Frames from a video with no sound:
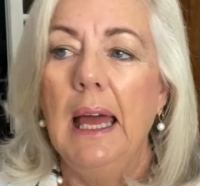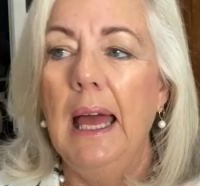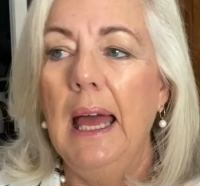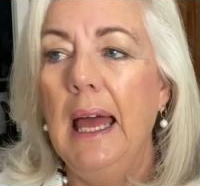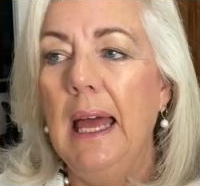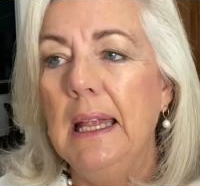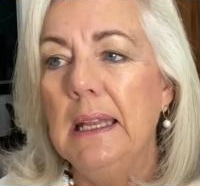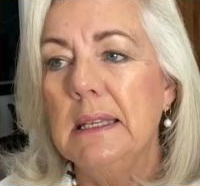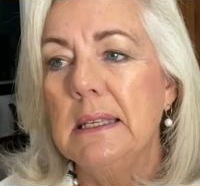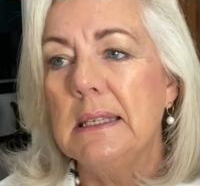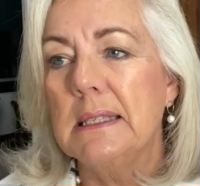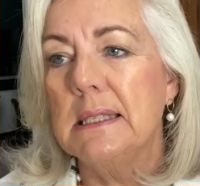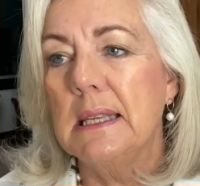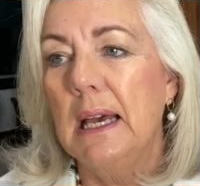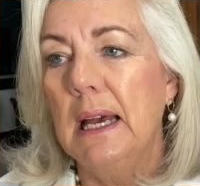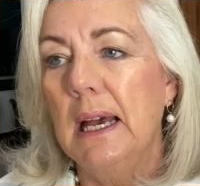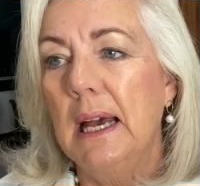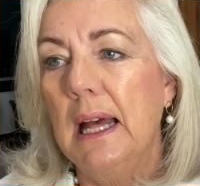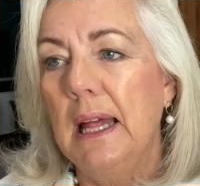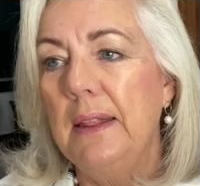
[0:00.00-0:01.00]
And
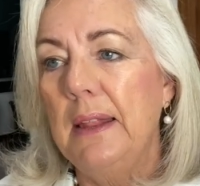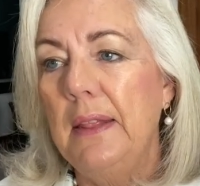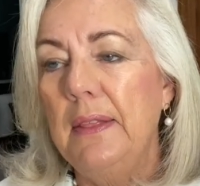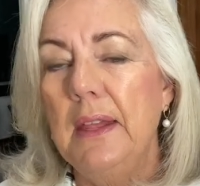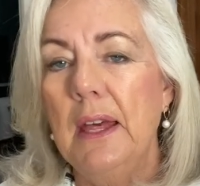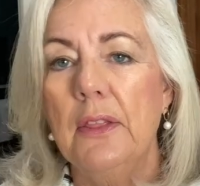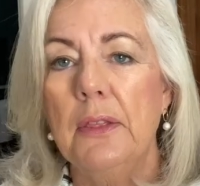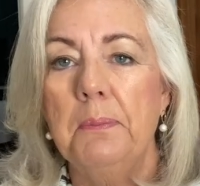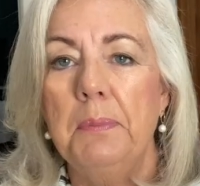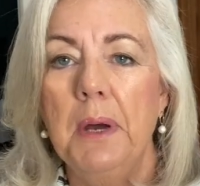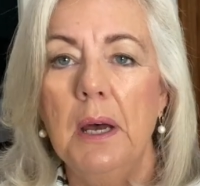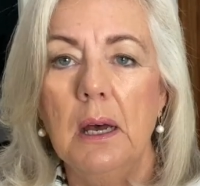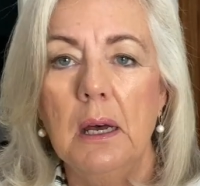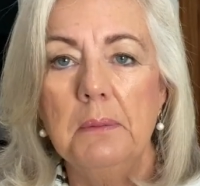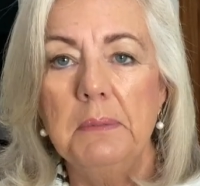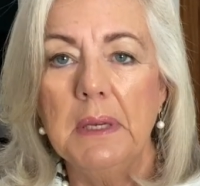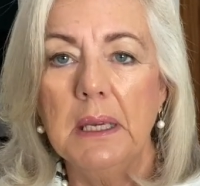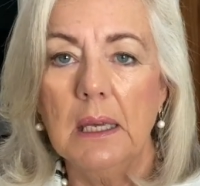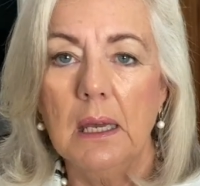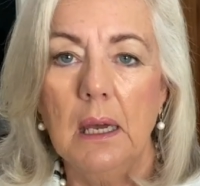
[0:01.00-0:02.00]
then the other part
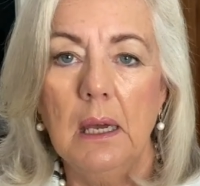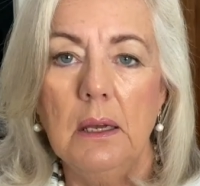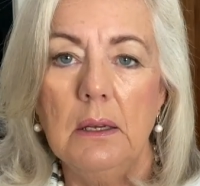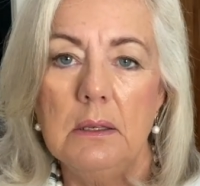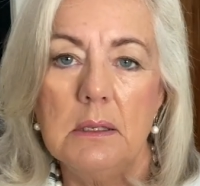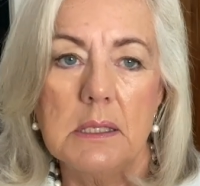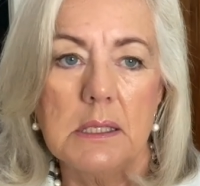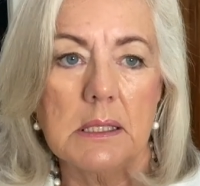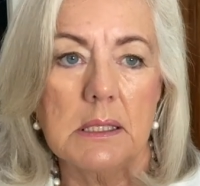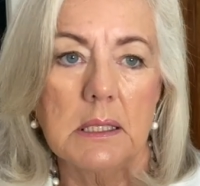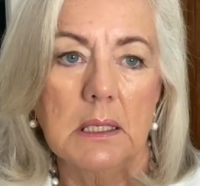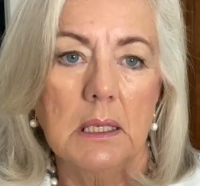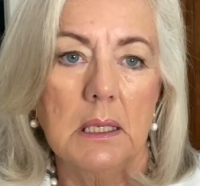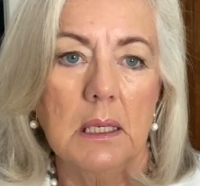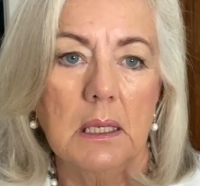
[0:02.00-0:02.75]
of me goes,